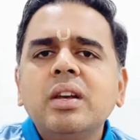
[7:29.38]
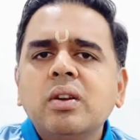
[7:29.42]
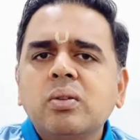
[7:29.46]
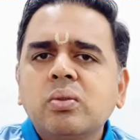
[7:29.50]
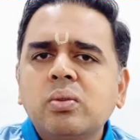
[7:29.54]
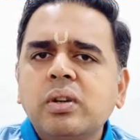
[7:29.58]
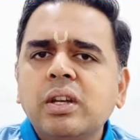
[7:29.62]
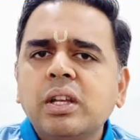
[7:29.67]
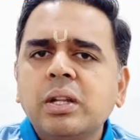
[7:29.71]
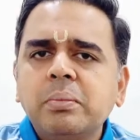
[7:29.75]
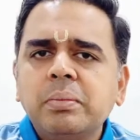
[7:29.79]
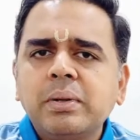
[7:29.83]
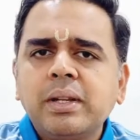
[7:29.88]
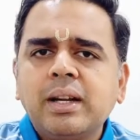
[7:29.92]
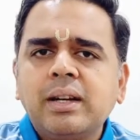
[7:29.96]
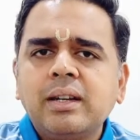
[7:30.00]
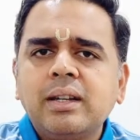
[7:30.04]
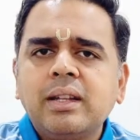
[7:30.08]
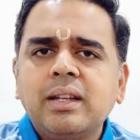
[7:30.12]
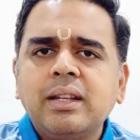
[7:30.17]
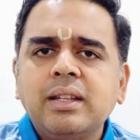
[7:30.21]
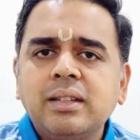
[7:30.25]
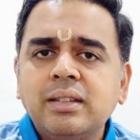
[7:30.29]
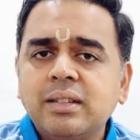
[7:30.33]
Kongil
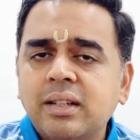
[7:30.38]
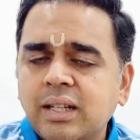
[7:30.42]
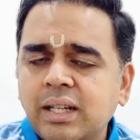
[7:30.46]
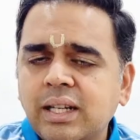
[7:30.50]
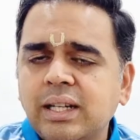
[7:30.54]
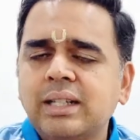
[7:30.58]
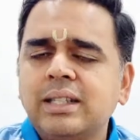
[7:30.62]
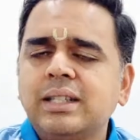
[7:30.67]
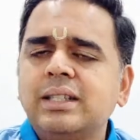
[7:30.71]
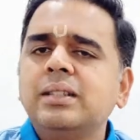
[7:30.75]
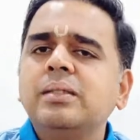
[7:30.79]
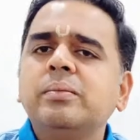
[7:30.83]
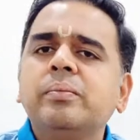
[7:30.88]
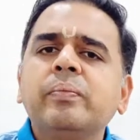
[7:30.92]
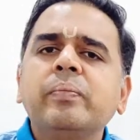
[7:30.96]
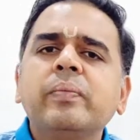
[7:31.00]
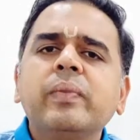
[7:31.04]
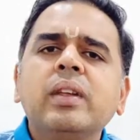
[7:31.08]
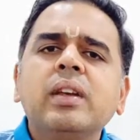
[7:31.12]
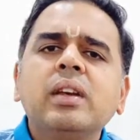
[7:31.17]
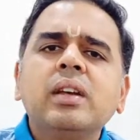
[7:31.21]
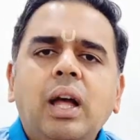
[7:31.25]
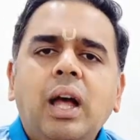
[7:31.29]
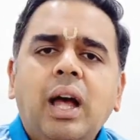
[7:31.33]
Piratti narrated,
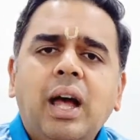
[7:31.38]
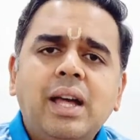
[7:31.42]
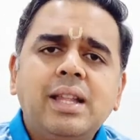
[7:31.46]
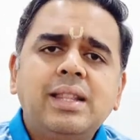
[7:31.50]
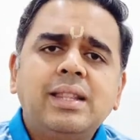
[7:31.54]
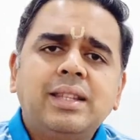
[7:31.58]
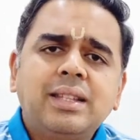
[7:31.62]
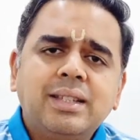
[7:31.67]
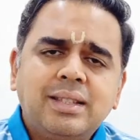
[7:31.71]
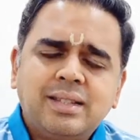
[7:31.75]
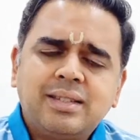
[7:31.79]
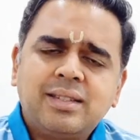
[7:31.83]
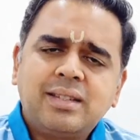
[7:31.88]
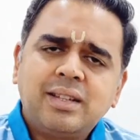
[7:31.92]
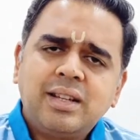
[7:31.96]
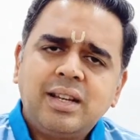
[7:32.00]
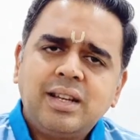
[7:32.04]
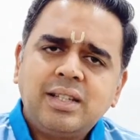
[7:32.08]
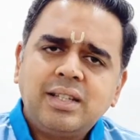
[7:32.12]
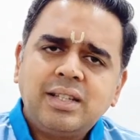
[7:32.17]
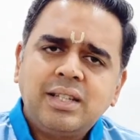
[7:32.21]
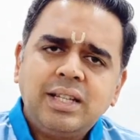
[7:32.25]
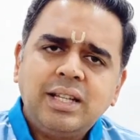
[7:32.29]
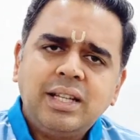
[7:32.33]
and thus
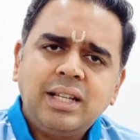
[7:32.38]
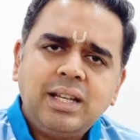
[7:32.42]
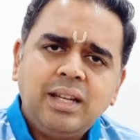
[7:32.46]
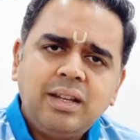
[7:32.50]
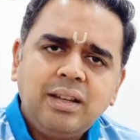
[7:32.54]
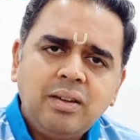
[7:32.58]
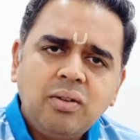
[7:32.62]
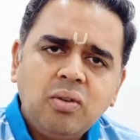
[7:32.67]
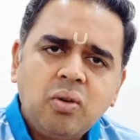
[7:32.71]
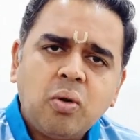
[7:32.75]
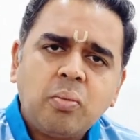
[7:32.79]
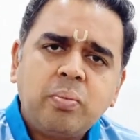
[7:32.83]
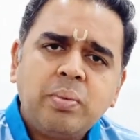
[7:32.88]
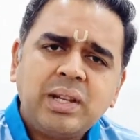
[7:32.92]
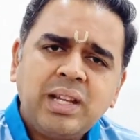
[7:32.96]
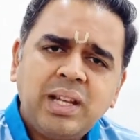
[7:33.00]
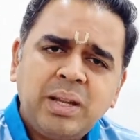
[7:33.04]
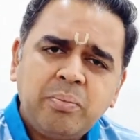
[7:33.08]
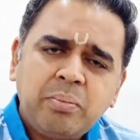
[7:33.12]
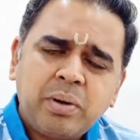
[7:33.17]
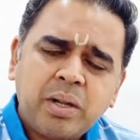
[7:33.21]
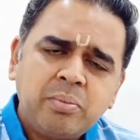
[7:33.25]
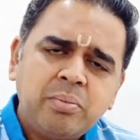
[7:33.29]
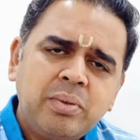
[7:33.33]
she
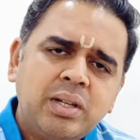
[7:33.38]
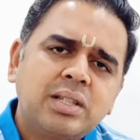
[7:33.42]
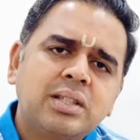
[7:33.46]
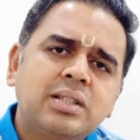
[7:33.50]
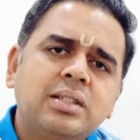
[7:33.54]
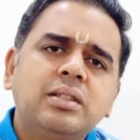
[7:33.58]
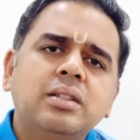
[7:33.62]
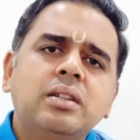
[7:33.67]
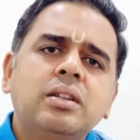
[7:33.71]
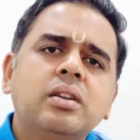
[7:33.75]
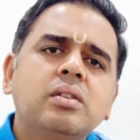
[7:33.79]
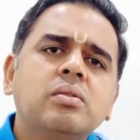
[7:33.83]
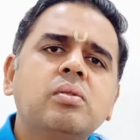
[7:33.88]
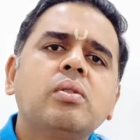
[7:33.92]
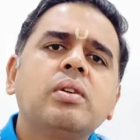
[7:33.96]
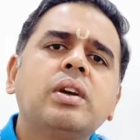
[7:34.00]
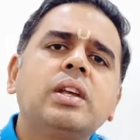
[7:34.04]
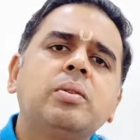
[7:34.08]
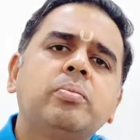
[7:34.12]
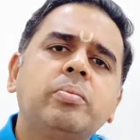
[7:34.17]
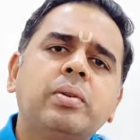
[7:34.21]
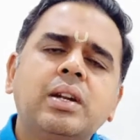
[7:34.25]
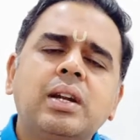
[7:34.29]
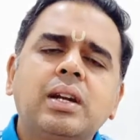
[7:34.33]
openly permitted
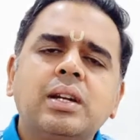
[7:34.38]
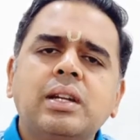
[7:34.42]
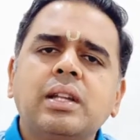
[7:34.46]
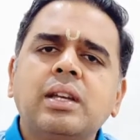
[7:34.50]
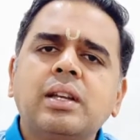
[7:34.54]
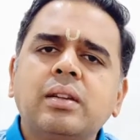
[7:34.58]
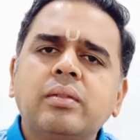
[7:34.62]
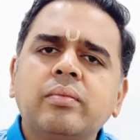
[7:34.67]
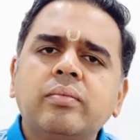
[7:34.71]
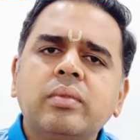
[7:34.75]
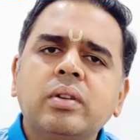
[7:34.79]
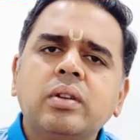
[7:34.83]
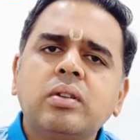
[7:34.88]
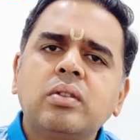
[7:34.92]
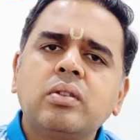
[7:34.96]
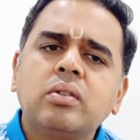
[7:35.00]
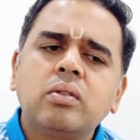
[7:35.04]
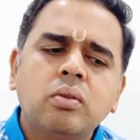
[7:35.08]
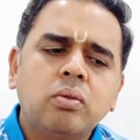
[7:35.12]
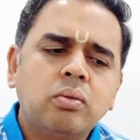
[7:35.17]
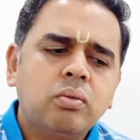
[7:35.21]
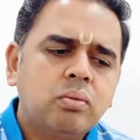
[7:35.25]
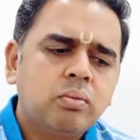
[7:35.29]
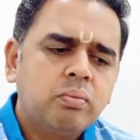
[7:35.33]
Kongil Piratti
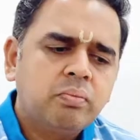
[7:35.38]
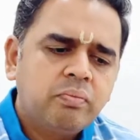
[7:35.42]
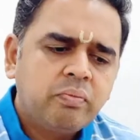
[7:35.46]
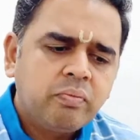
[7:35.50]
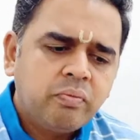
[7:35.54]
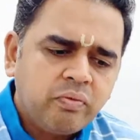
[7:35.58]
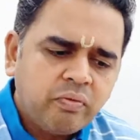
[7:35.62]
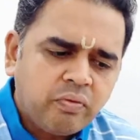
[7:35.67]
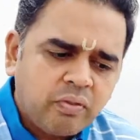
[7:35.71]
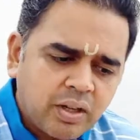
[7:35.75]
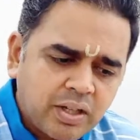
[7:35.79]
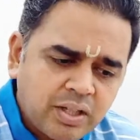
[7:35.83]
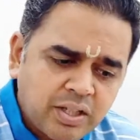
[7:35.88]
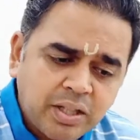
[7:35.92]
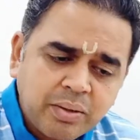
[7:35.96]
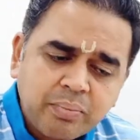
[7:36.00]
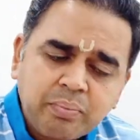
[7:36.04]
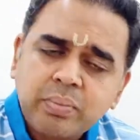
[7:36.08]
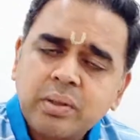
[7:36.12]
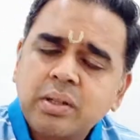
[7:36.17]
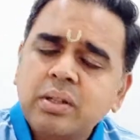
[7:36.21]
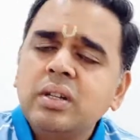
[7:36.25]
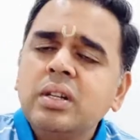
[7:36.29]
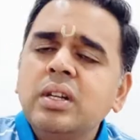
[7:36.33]
to
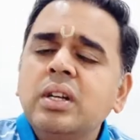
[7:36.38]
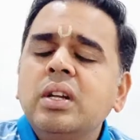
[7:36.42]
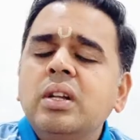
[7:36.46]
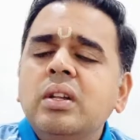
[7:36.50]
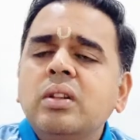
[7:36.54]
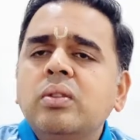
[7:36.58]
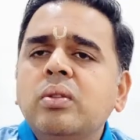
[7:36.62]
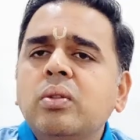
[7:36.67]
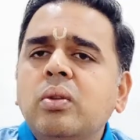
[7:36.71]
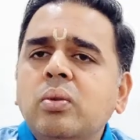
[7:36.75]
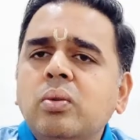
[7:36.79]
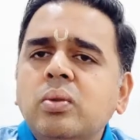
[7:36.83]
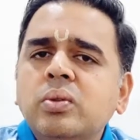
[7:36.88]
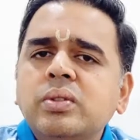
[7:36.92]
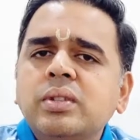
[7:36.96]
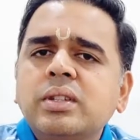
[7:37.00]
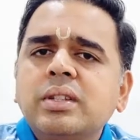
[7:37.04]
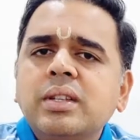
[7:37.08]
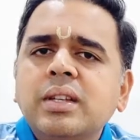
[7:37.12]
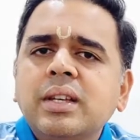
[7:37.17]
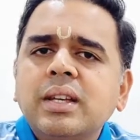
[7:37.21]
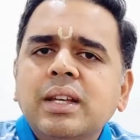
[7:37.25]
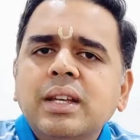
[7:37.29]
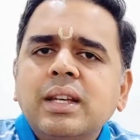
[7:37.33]
worship those
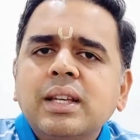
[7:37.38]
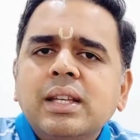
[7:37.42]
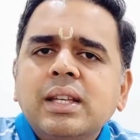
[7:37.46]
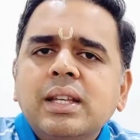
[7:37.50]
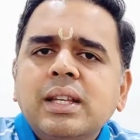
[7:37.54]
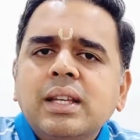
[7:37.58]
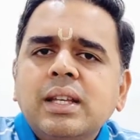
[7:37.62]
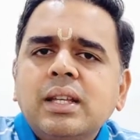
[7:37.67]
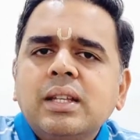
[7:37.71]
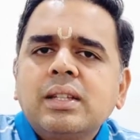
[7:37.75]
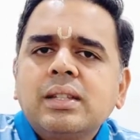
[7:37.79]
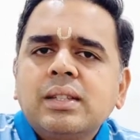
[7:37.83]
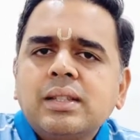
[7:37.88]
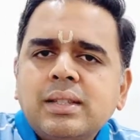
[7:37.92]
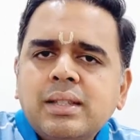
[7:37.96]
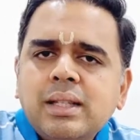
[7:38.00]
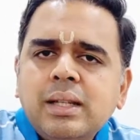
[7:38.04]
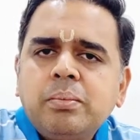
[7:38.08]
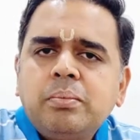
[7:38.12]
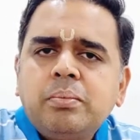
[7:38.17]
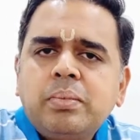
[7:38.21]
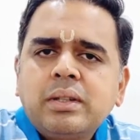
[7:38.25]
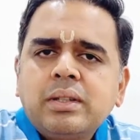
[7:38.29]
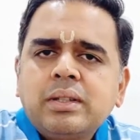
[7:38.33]

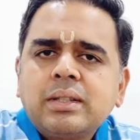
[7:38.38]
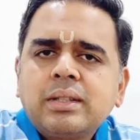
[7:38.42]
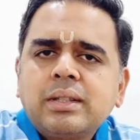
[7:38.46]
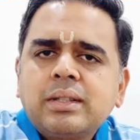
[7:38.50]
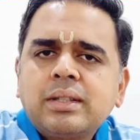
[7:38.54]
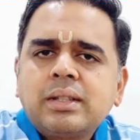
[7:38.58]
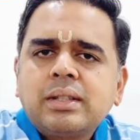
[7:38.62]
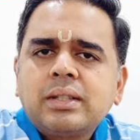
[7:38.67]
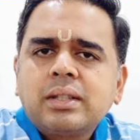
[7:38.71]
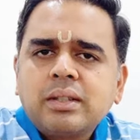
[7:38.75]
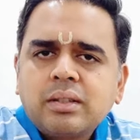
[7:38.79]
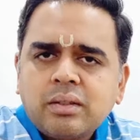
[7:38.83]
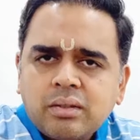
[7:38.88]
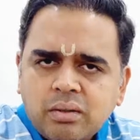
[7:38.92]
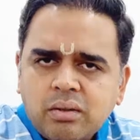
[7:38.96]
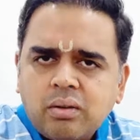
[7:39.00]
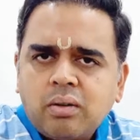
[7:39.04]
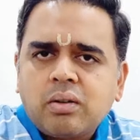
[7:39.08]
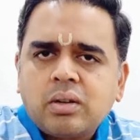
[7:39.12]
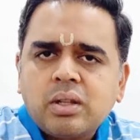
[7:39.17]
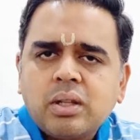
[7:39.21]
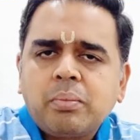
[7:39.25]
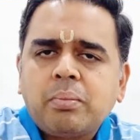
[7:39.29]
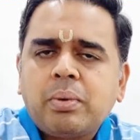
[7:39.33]
slippers
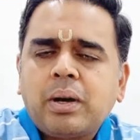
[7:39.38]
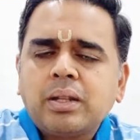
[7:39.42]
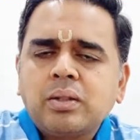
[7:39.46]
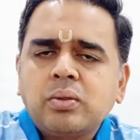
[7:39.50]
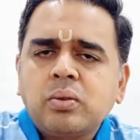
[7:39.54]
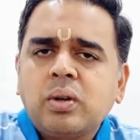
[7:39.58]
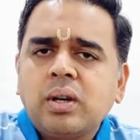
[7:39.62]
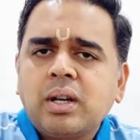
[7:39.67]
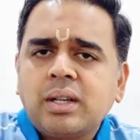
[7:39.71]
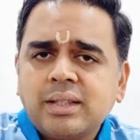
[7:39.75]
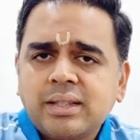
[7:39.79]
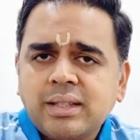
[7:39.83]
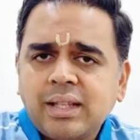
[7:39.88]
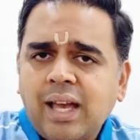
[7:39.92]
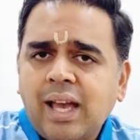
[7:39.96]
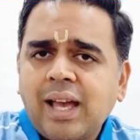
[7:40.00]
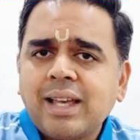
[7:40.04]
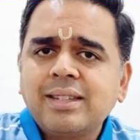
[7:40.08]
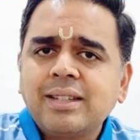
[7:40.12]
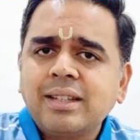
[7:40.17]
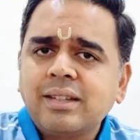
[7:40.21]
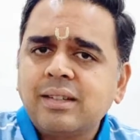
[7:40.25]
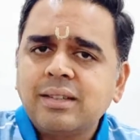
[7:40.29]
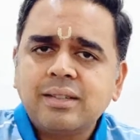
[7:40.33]
or the padukas
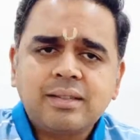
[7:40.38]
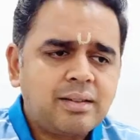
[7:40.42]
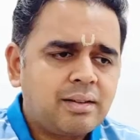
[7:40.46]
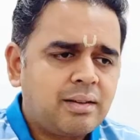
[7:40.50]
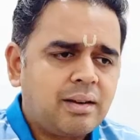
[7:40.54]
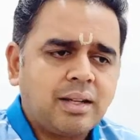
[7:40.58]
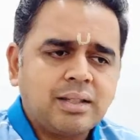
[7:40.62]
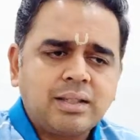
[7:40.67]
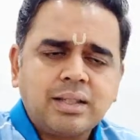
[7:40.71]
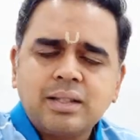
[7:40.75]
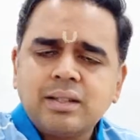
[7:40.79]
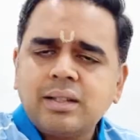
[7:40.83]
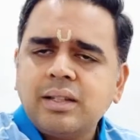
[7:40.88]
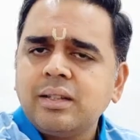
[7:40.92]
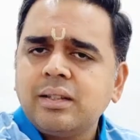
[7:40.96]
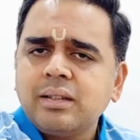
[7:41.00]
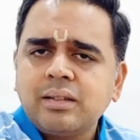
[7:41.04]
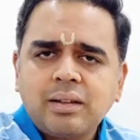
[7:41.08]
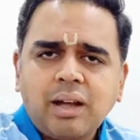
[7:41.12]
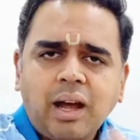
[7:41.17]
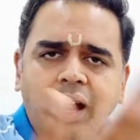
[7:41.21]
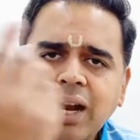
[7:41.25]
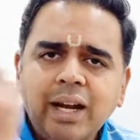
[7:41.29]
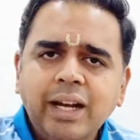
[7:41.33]
as it is, rather than
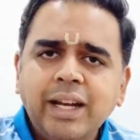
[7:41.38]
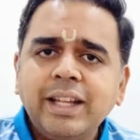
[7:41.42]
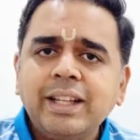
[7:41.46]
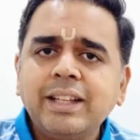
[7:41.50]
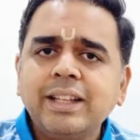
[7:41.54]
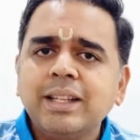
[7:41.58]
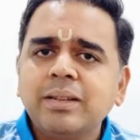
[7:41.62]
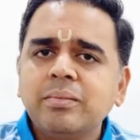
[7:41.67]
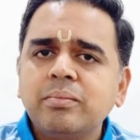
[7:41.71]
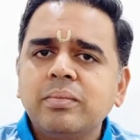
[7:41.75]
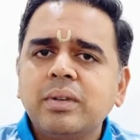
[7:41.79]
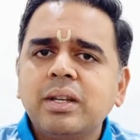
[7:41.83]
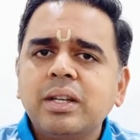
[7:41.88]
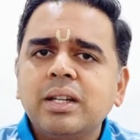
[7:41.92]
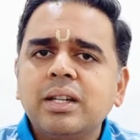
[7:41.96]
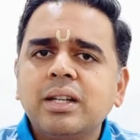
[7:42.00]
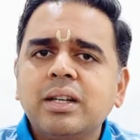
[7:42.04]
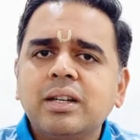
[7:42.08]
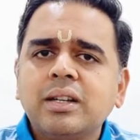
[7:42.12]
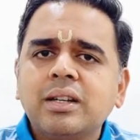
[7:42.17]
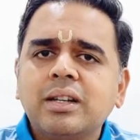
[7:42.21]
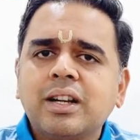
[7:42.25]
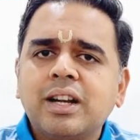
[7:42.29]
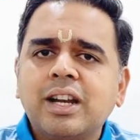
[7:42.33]
hiding them in
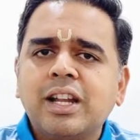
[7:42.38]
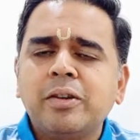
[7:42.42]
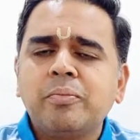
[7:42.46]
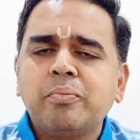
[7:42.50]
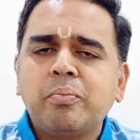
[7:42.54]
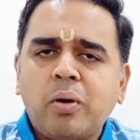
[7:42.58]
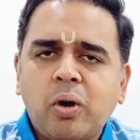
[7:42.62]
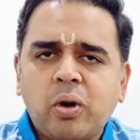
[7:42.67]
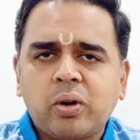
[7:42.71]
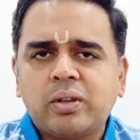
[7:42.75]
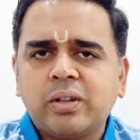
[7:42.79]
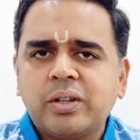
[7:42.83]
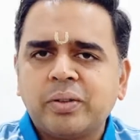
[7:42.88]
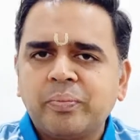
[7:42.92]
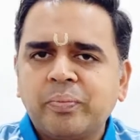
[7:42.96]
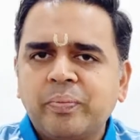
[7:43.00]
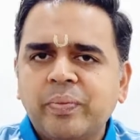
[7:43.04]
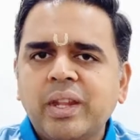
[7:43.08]
a clay pot.